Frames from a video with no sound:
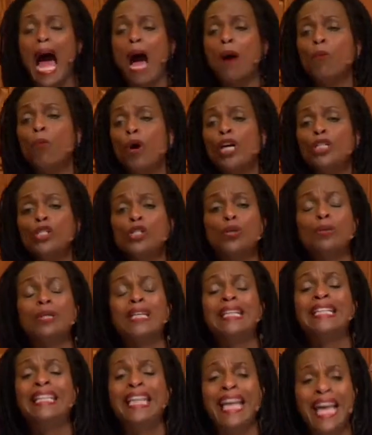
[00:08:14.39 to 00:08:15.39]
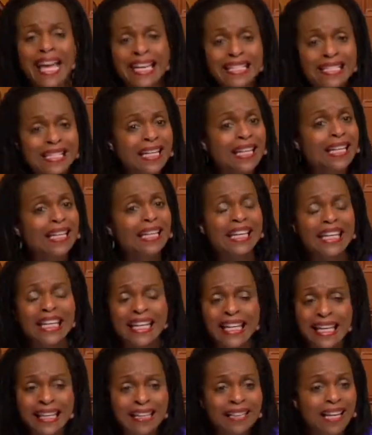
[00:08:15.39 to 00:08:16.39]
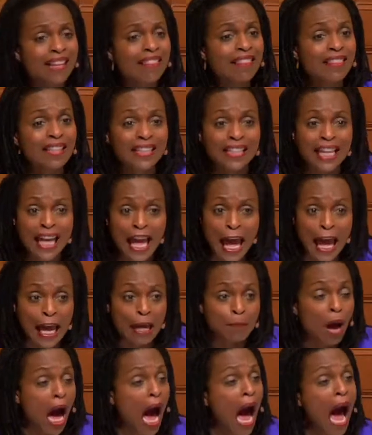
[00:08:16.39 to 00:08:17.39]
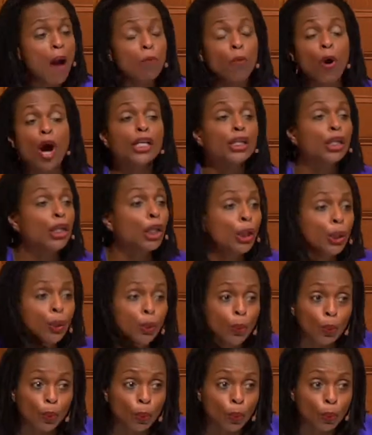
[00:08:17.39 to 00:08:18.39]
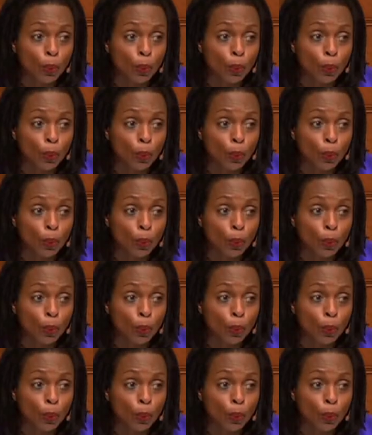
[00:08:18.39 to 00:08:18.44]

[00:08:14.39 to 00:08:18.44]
I want you to get in the game. I want you